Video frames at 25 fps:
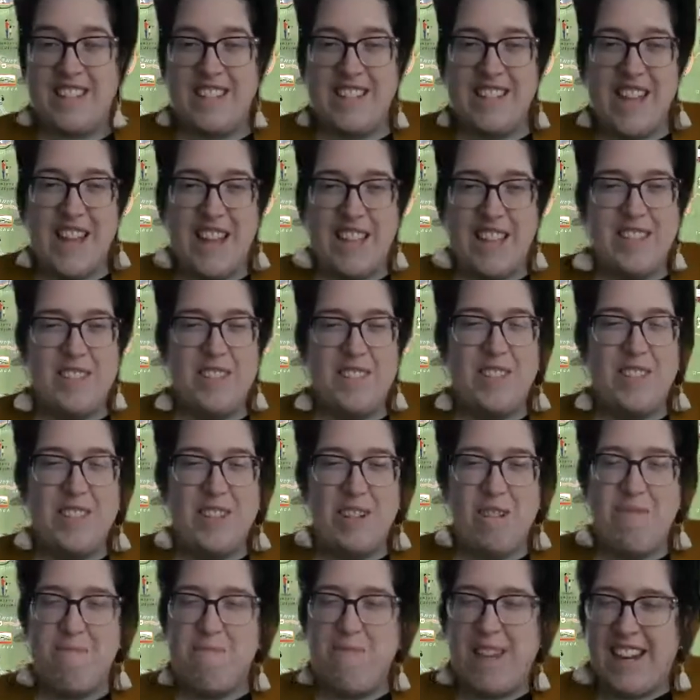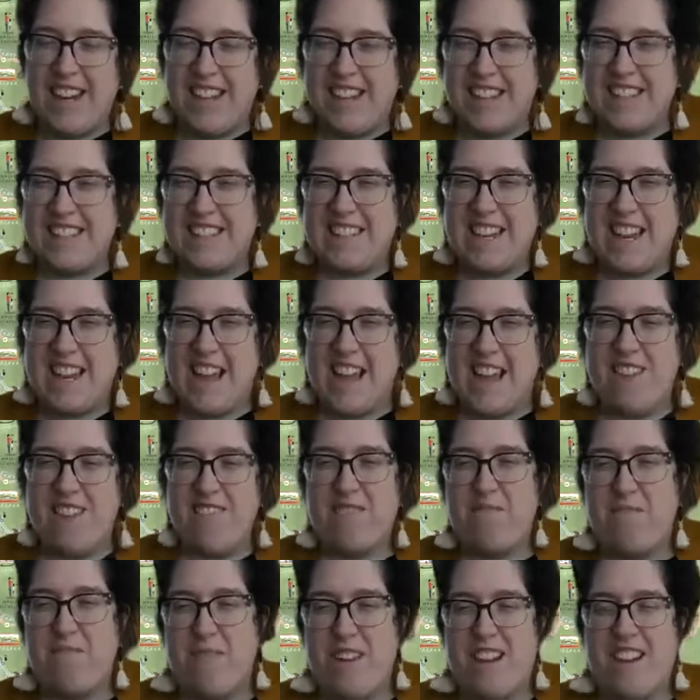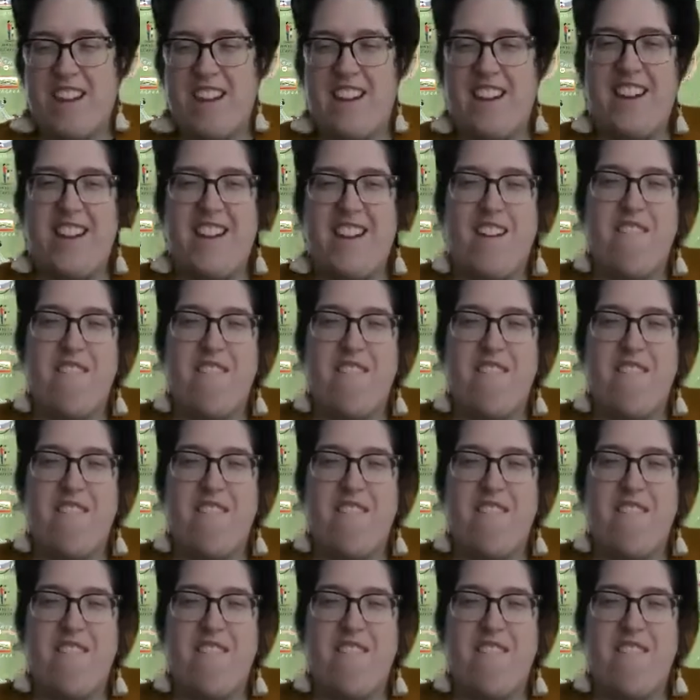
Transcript: and lots of Zoom meetings that I have been in